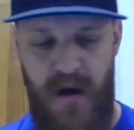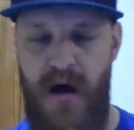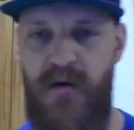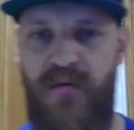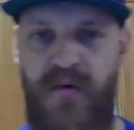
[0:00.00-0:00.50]

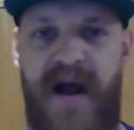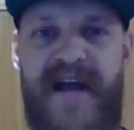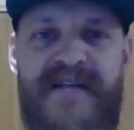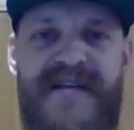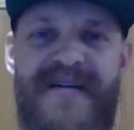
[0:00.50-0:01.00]
All
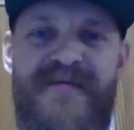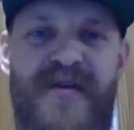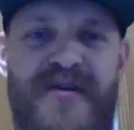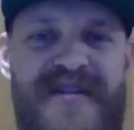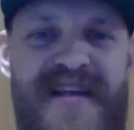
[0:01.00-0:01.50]
right,
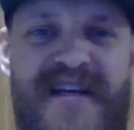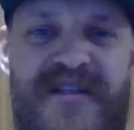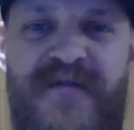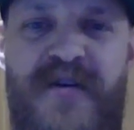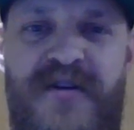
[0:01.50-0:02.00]
first things
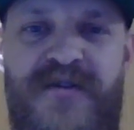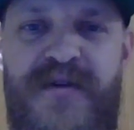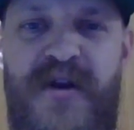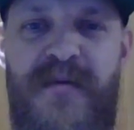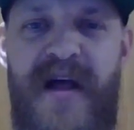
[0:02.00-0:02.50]
first, when
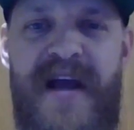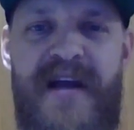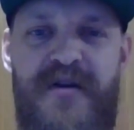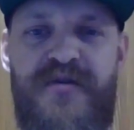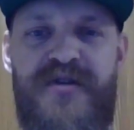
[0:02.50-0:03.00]
you're playing a
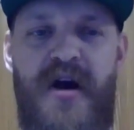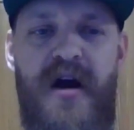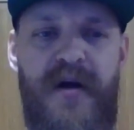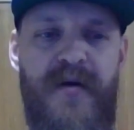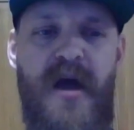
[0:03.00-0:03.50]
new
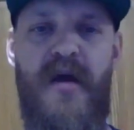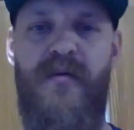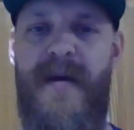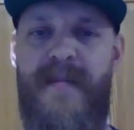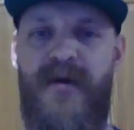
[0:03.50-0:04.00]
song,
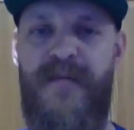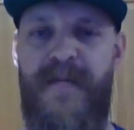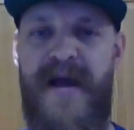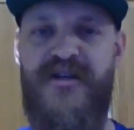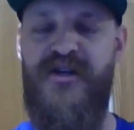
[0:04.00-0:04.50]
remember,
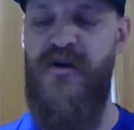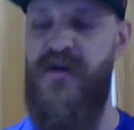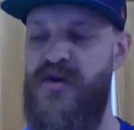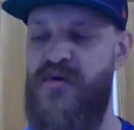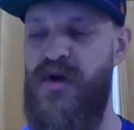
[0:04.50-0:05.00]
make sure
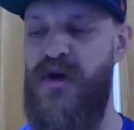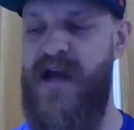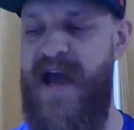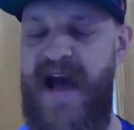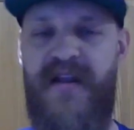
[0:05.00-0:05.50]
you look
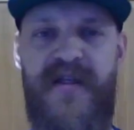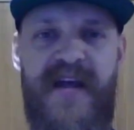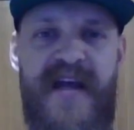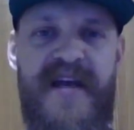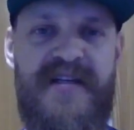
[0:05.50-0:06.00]
at the
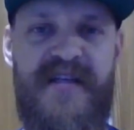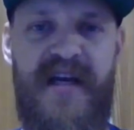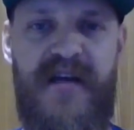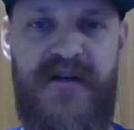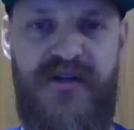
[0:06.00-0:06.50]
key
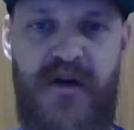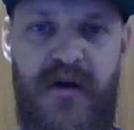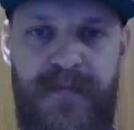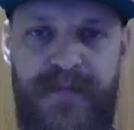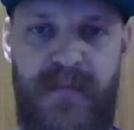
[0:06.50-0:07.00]

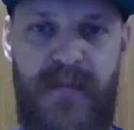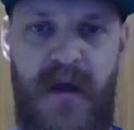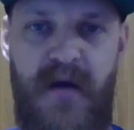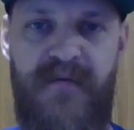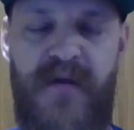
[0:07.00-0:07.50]
signature.
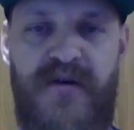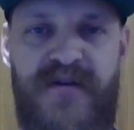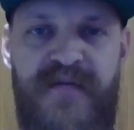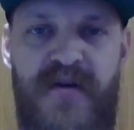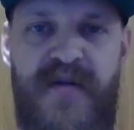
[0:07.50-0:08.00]
For those
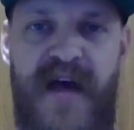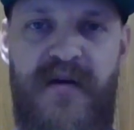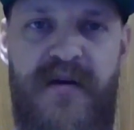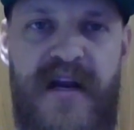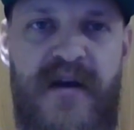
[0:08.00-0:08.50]
of you
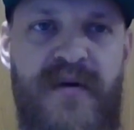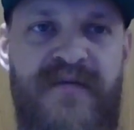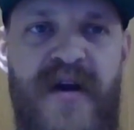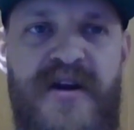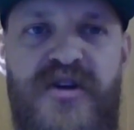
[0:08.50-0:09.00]
that need a
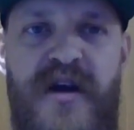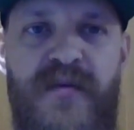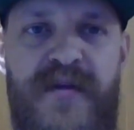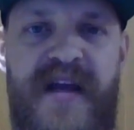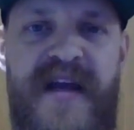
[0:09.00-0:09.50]
refresher on
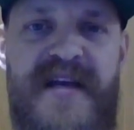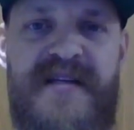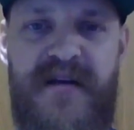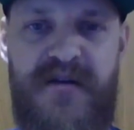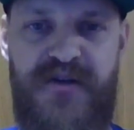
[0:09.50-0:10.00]
what the key
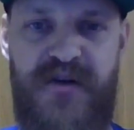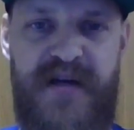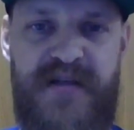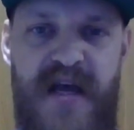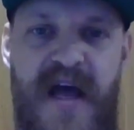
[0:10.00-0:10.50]
signature
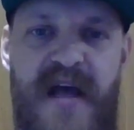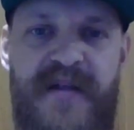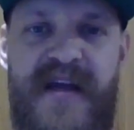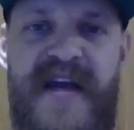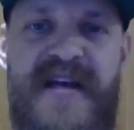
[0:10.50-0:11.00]
is,
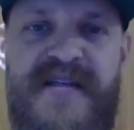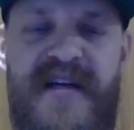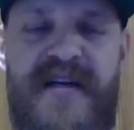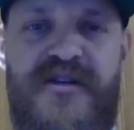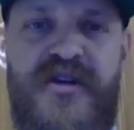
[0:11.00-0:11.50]
the key
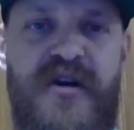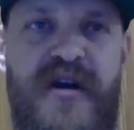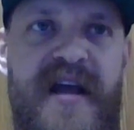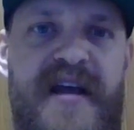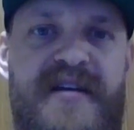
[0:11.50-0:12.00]
signature
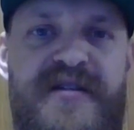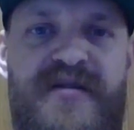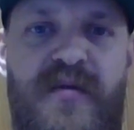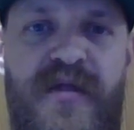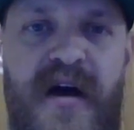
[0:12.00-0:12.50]

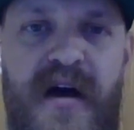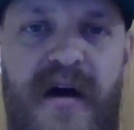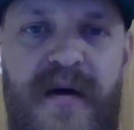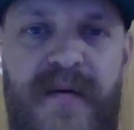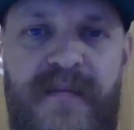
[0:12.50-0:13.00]
is
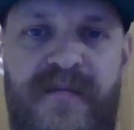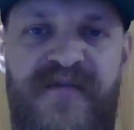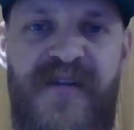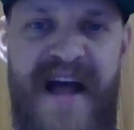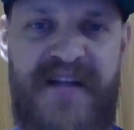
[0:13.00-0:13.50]
the
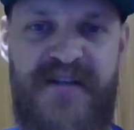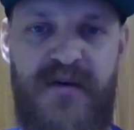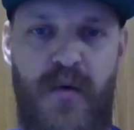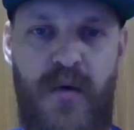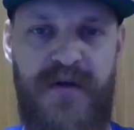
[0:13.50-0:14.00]
flats
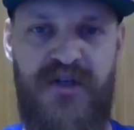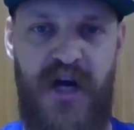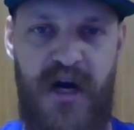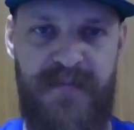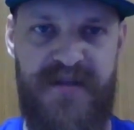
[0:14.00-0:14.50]
or the
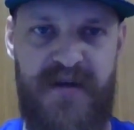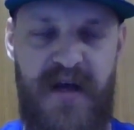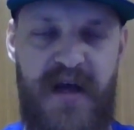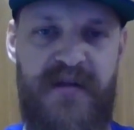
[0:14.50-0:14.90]
sharps